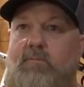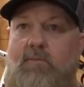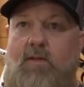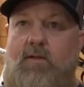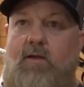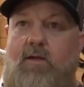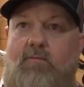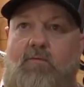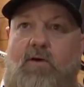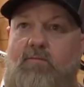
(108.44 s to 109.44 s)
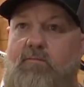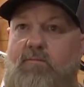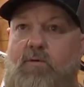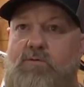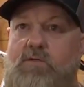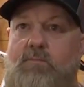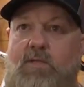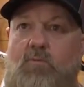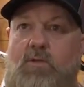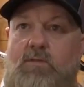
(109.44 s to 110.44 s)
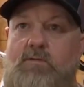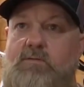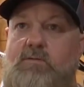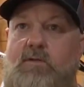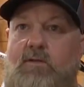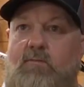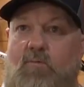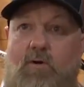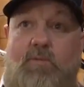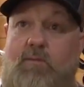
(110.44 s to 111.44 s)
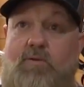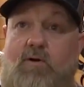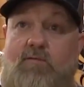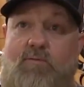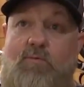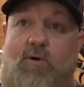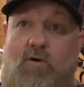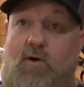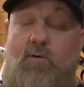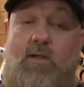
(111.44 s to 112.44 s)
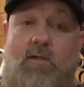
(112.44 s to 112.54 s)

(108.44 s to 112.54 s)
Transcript: lucky to have great folks come in with us and want to be a part of what we're growing.